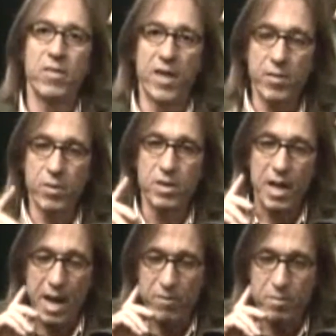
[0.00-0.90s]

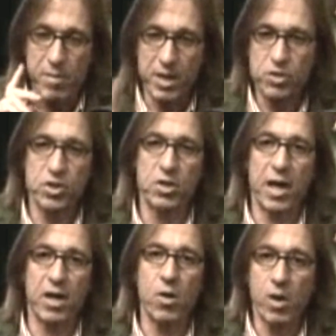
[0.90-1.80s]
I would make sure
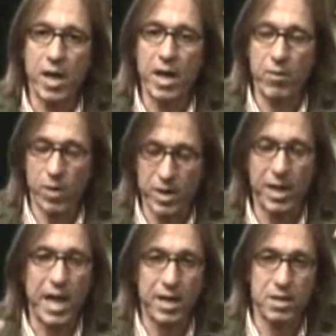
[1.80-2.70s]
I went and
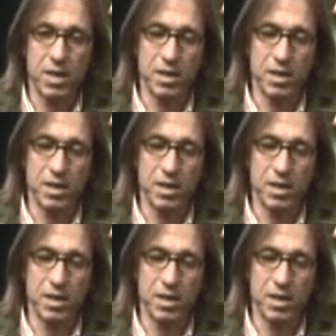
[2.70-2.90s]
got